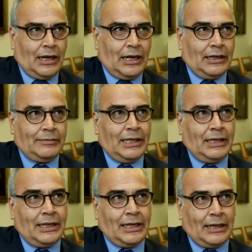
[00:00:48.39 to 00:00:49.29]
And if
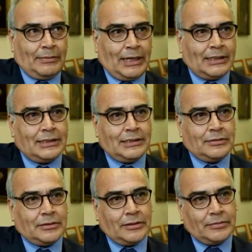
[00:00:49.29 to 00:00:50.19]
they have access
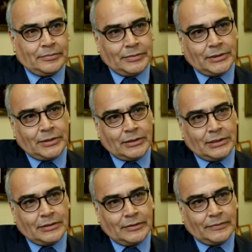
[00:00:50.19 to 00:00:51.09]
to some
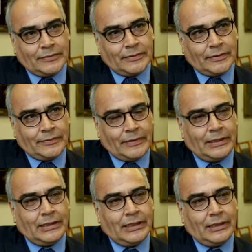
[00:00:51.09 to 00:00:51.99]
sources of
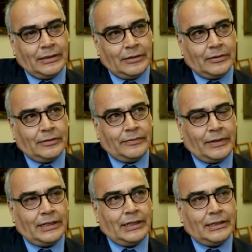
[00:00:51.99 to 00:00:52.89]
funding or
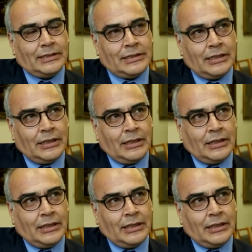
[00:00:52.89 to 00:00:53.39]
finance,